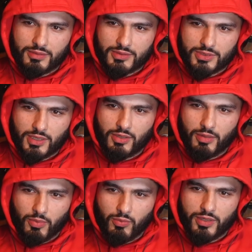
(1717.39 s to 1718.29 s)
And she's like, "No,
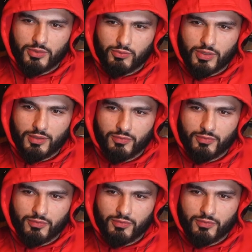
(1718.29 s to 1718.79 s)
but where are you really from?"